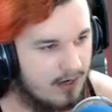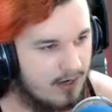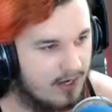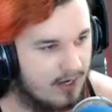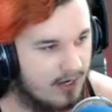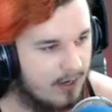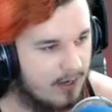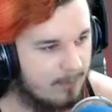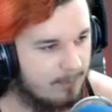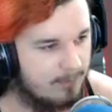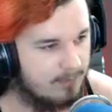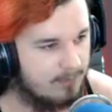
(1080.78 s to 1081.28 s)

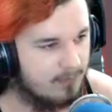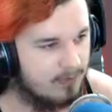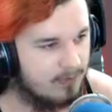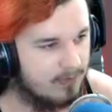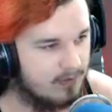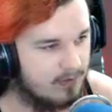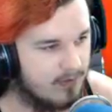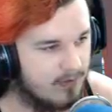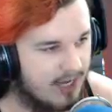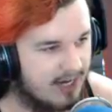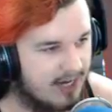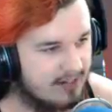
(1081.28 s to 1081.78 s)
Um,
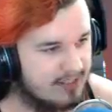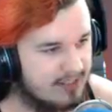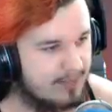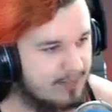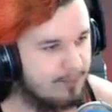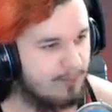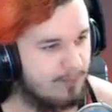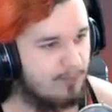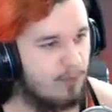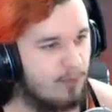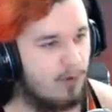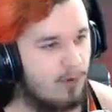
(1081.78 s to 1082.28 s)
like I
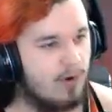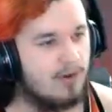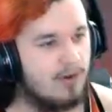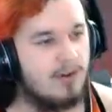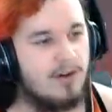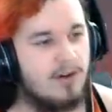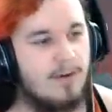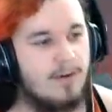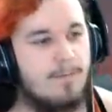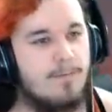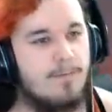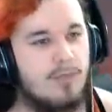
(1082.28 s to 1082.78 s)
said
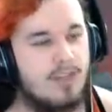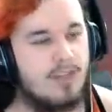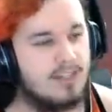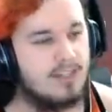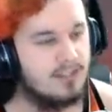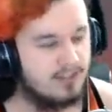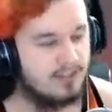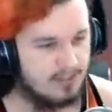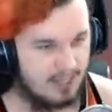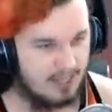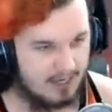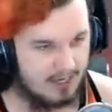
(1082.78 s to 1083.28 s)
before,
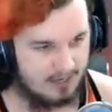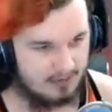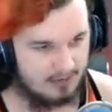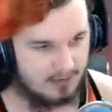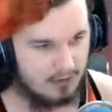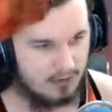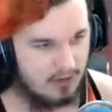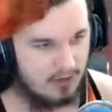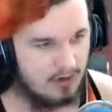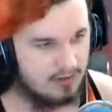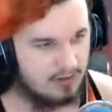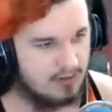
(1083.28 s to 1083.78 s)
this is like,
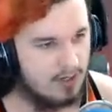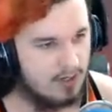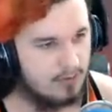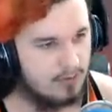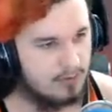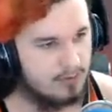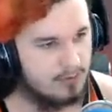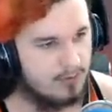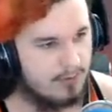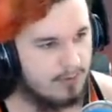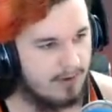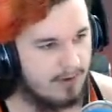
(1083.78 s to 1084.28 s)
The Long
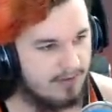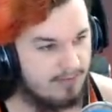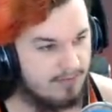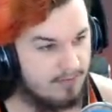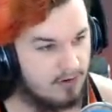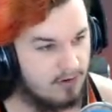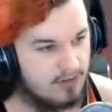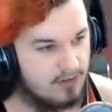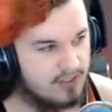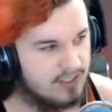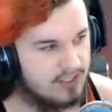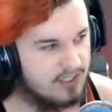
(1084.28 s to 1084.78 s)
Dark was one of my
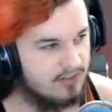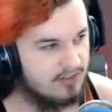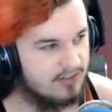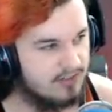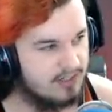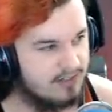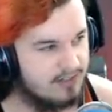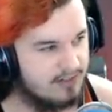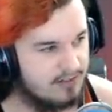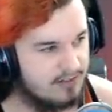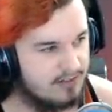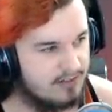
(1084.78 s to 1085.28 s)
first
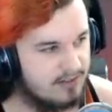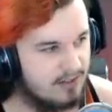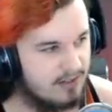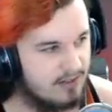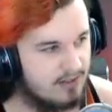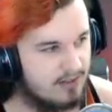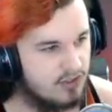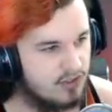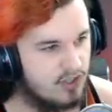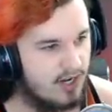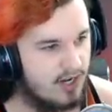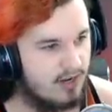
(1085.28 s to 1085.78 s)
series
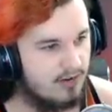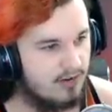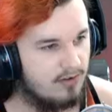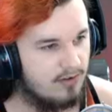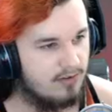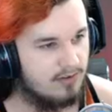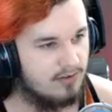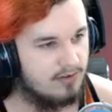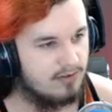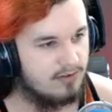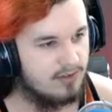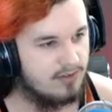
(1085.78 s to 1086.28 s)
on the
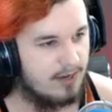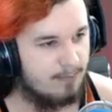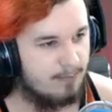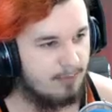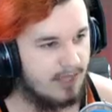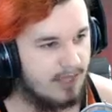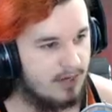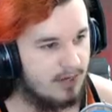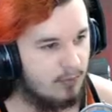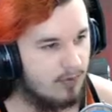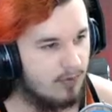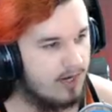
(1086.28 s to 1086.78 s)
channel. So I
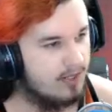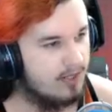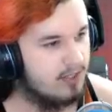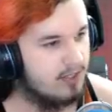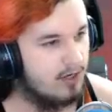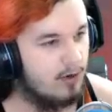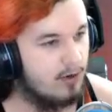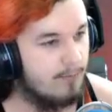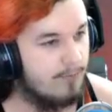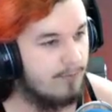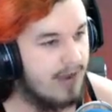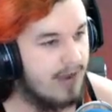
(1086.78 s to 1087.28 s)
played it a while
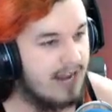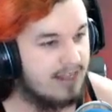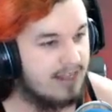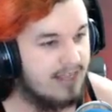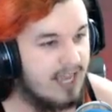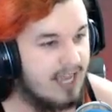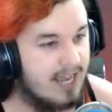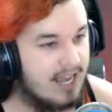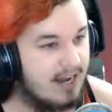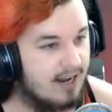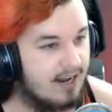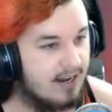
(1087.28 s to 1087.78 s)
ago. And back
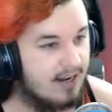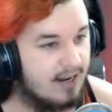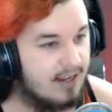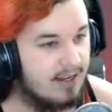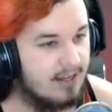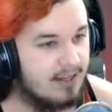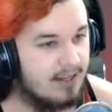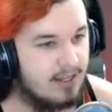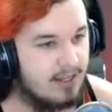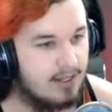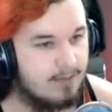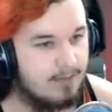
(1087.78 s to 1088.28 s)
then,
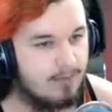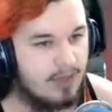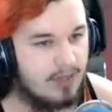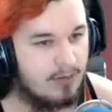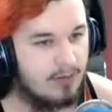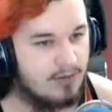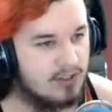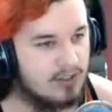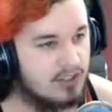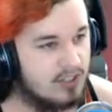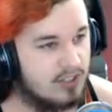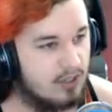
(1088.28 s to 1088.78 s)

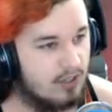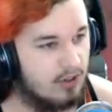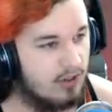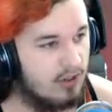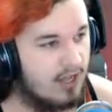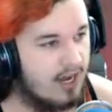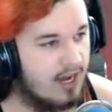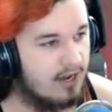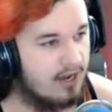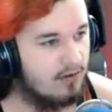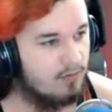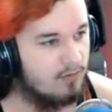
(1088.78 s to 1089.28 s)
it was a
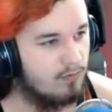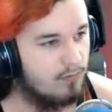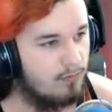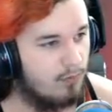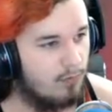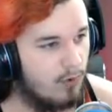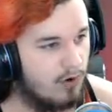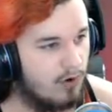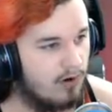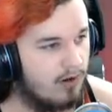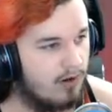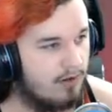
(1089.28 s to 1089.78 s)
lot
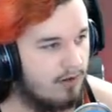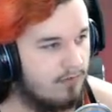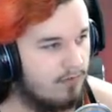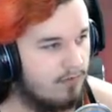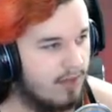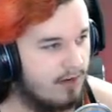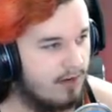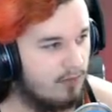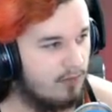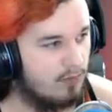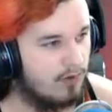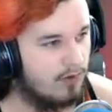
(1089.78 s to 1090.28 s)
more of
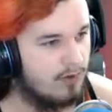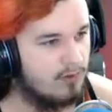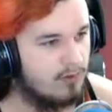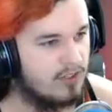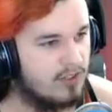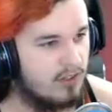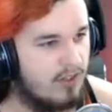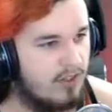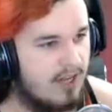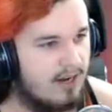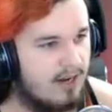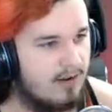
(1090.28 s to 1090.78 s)
like, it
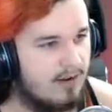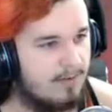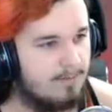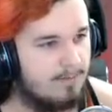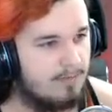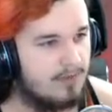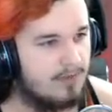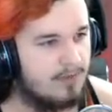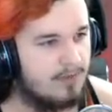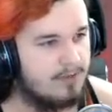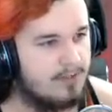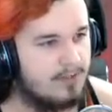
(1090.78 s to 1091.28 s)
was a lot,
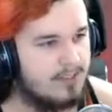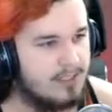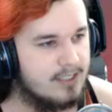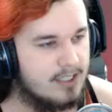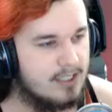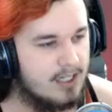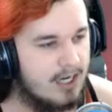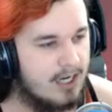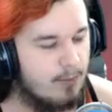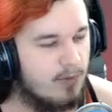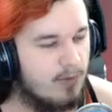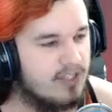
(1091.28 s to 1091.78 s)

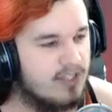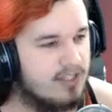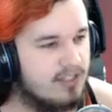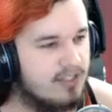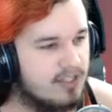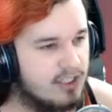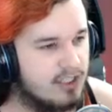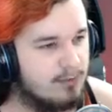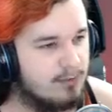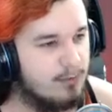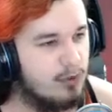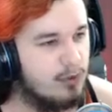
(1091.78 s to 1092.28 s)
of, it
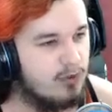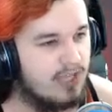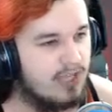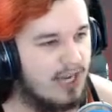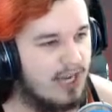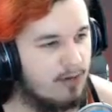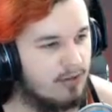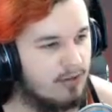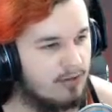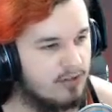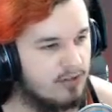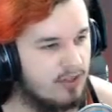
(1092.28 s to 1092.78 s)
wasn't smoothed
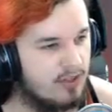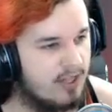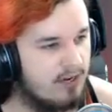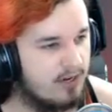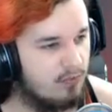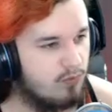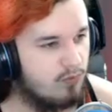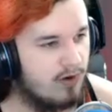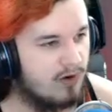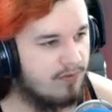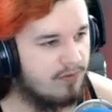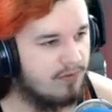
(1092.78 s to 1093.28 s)
out. There was a lot
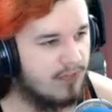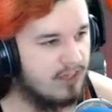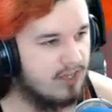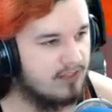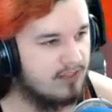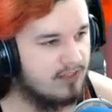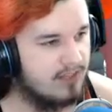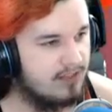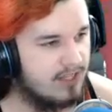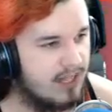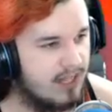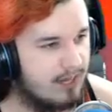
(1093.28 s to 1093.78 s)
of rough
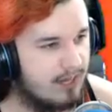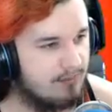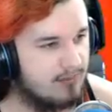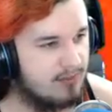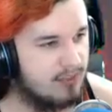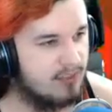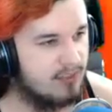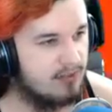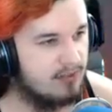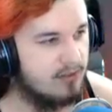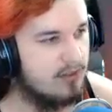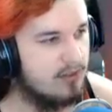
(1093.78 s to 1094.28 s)
things in the game
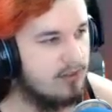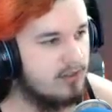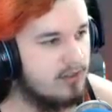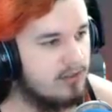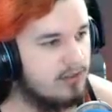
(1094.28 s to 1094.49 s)
still.